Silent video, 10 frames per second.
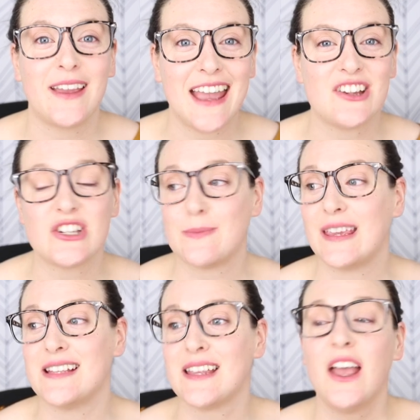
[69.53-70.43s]
again, just
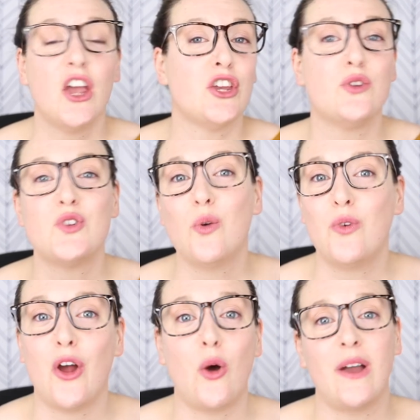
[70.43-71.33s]
because you don't
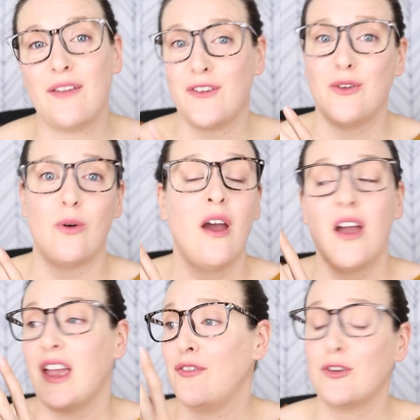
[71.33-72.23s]
know if you
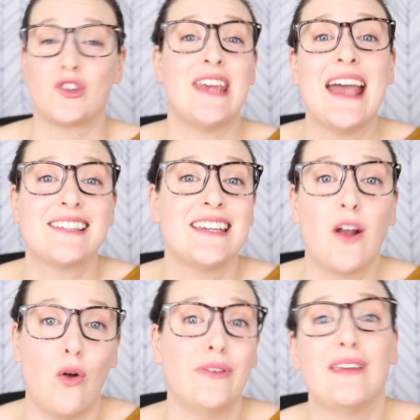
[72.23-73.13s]
if you're testing
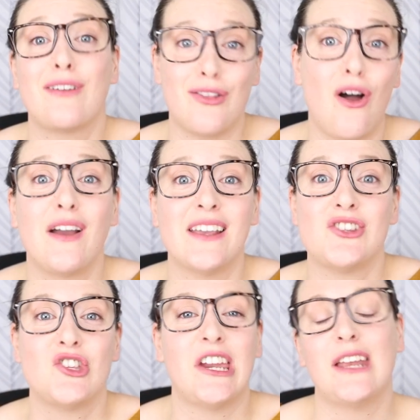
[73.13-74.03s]
only the
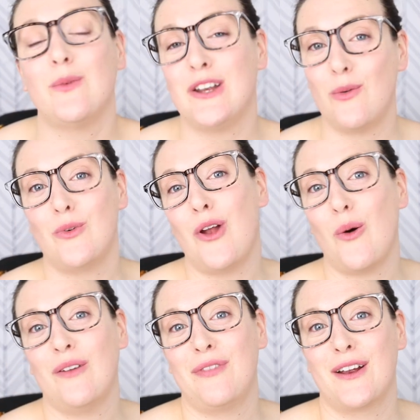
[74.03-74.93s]
longest chain, we don't
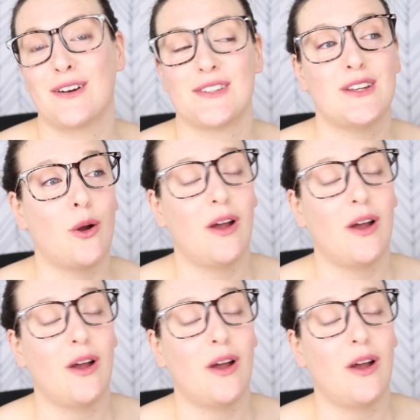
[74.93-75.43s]
know if there's, you know,